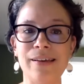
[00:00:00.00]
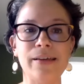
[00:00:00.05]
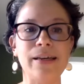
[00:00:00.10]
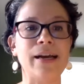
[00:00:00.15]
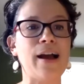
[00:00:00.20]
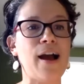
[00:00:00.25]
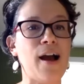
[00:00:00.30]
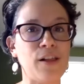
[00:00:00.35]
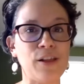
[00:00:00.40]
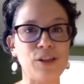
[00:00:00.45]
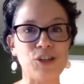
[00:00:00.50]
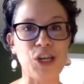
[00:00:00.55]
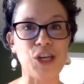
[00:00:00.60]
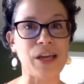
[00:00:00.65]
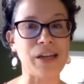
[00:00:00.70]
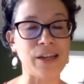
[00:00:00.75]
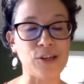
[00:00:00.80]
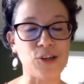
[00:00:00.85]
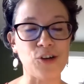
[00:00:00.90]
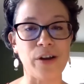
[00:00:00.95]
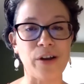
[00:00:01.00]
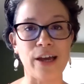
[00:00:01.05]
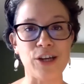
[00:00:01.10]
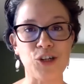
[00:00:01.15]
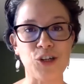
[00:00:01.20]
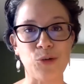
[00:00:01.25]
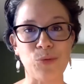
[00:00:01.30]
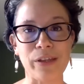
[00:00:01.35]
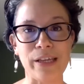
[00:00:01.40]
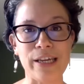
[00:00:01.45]
ecology and
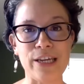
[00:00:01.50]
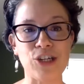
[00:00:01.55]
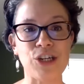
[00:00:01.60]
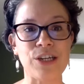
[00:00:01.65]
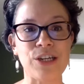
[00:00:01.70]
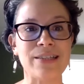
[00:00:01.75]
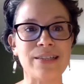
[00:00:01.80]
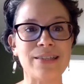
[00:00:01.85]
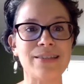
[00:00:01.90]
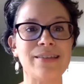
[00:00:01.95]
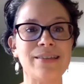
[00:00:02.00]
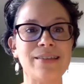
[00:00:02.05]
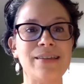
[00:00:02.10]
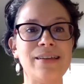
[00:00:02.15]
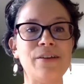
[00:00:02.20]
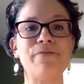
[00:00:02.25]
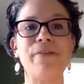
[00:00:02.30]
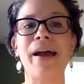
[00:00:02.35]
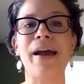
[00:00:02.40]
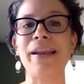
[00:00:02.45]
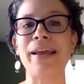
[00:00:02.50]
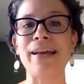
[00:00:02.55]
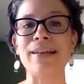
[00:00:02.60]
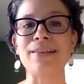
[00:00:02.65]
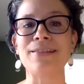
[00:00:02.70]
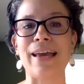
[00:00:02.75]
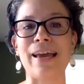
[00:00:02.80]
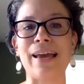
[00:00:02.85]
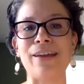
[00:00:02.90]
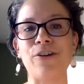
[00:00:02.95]
international relations,
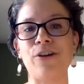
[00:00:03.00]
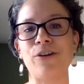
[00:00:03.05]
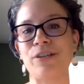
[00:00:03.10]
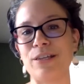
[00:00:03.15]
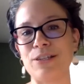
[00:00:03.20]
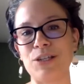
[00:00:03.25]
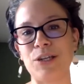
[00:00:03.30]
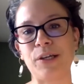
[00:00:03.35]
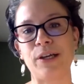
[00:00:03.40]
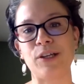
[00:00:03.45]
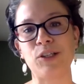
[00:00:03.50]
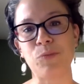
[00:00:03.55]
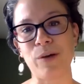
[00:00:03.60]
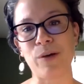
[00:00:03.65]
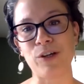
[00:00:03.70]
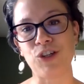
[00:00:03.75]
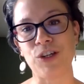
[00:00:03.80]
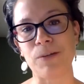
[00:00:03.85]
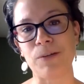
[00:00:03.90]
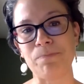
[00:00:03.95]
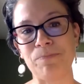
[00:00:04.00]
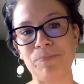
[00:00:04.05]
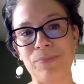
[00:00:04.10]
finance, and artistic expression.